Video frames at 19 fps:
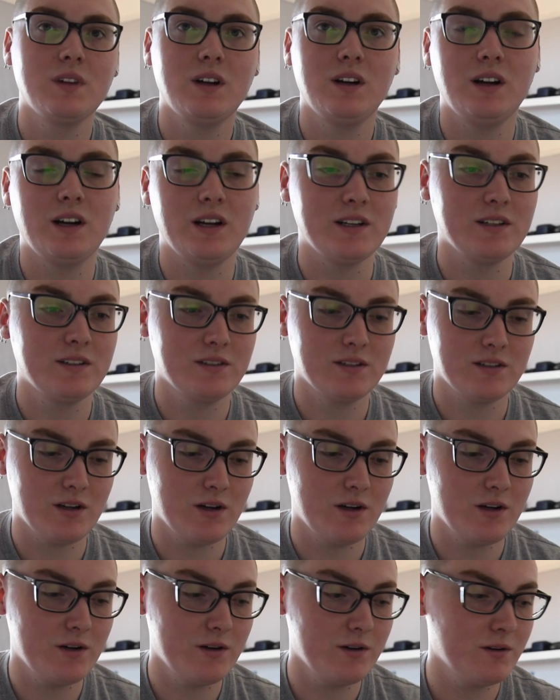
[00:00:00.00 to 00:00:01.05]
Hi,
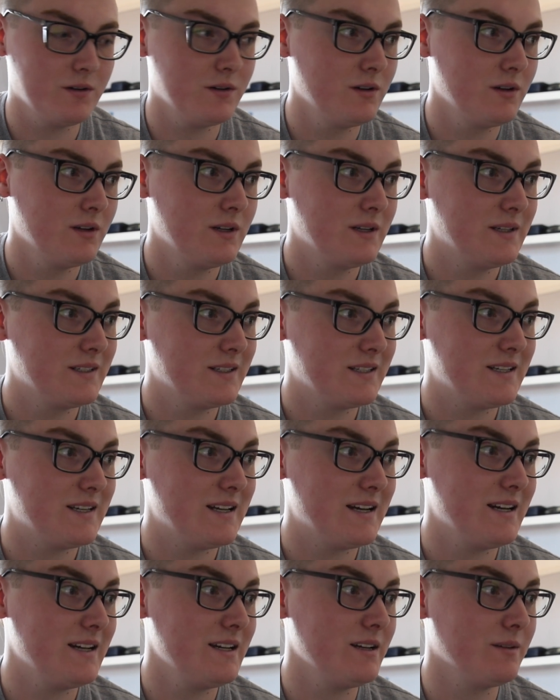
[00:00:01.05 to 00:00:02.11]
so
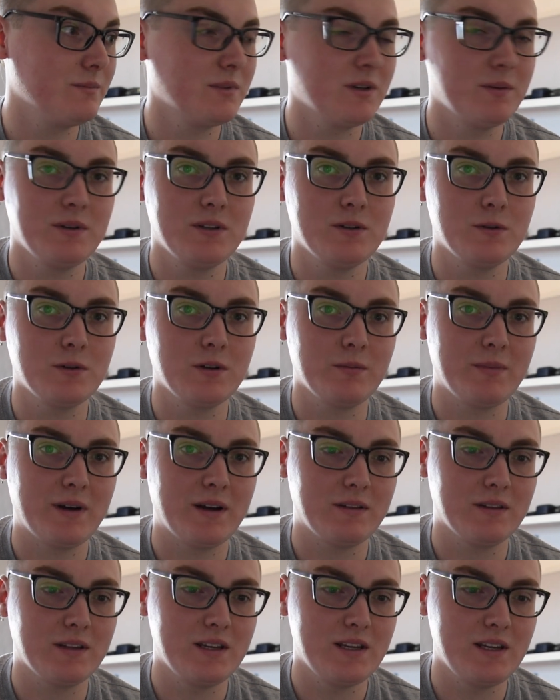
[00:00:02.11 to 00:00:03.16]
today I'm going to be talking
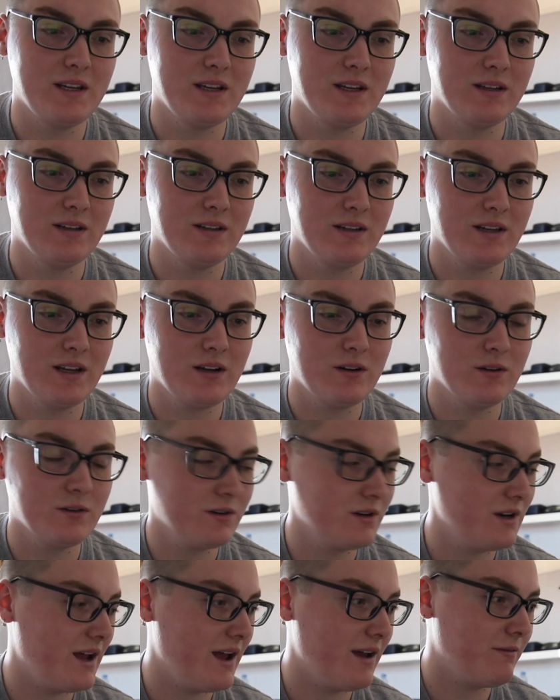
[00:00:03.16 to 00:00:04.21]
about the
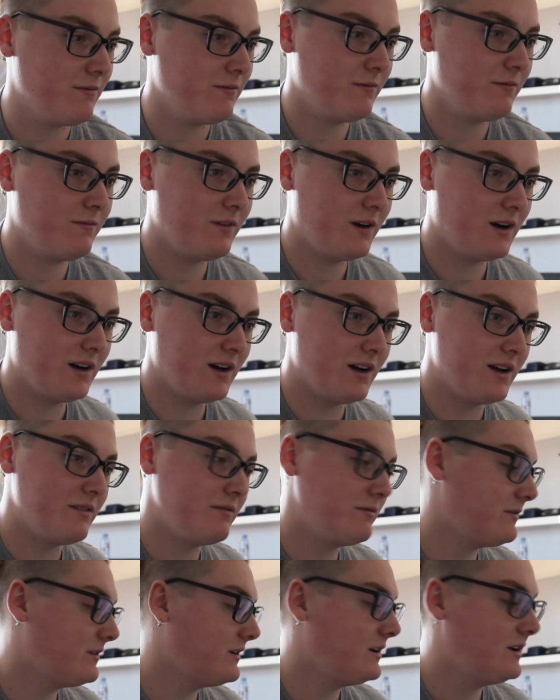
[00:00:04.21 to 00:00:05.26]
Nikon F5,
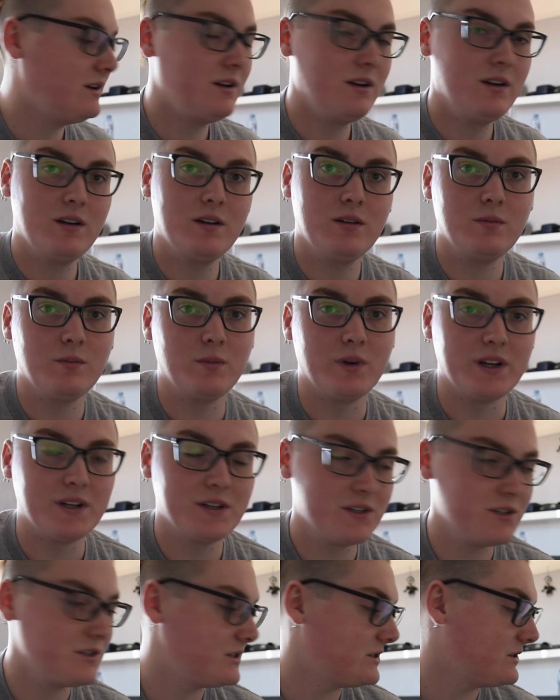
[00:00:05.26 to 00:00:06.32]

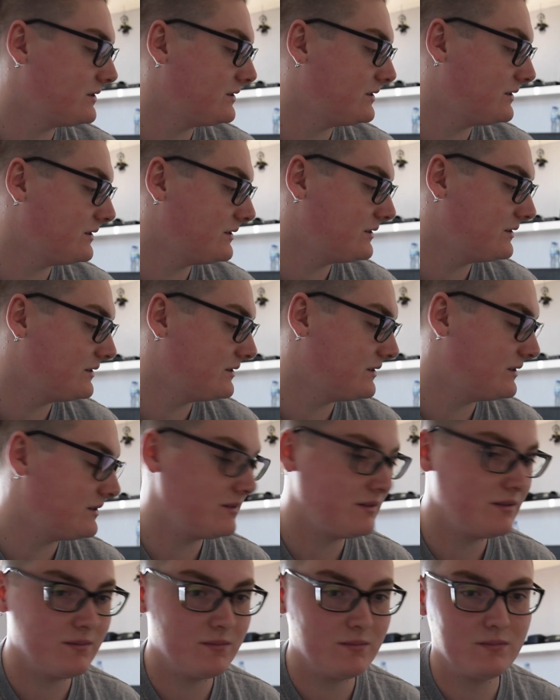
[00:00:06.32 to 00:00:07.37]
which
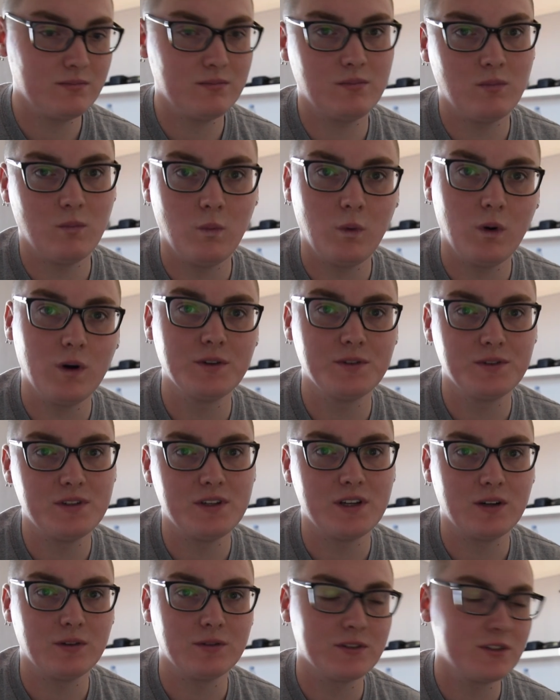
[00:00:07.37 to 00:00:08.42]
was
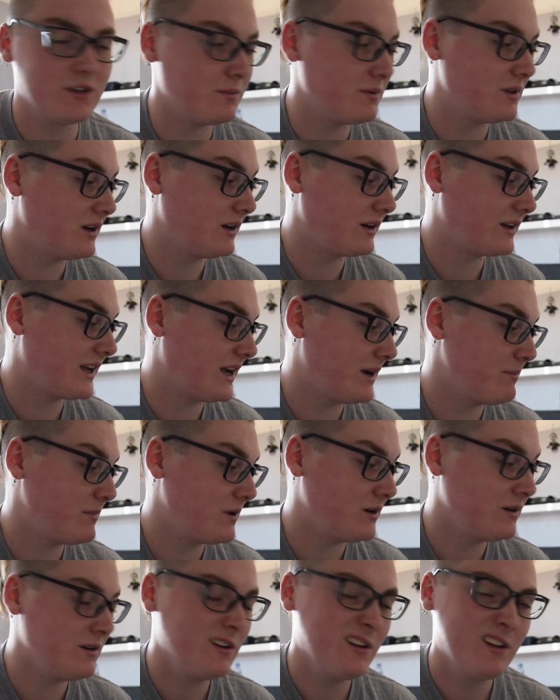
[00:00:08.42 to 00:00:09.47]
Nikon's top of the line
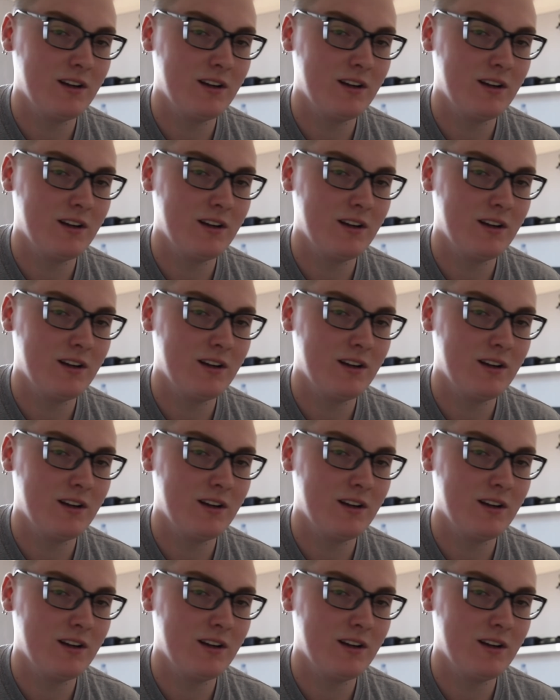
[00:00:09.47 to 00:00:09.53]
camera.